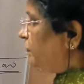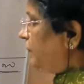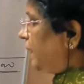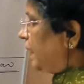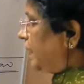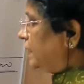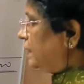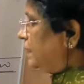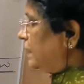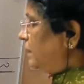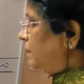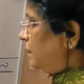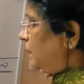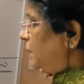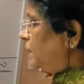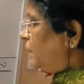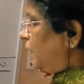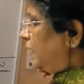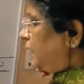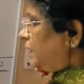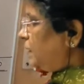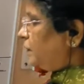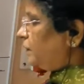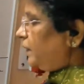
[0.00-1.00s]
page number
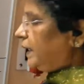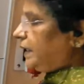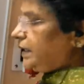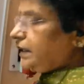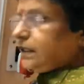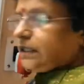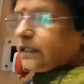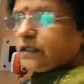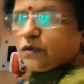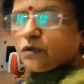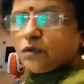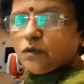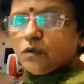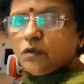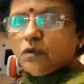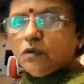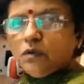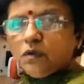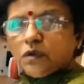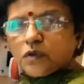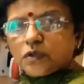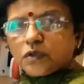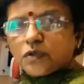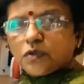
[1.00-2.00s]
122,
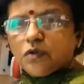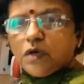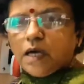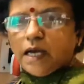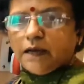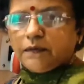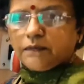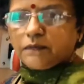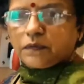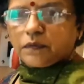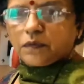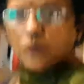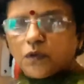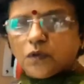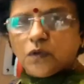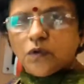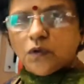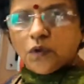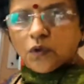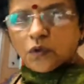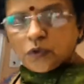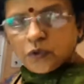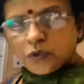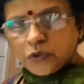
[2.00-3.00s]
you have to
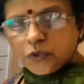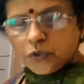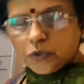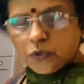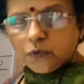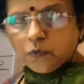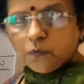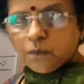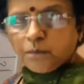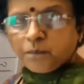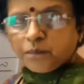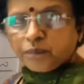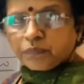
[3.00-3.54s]
do.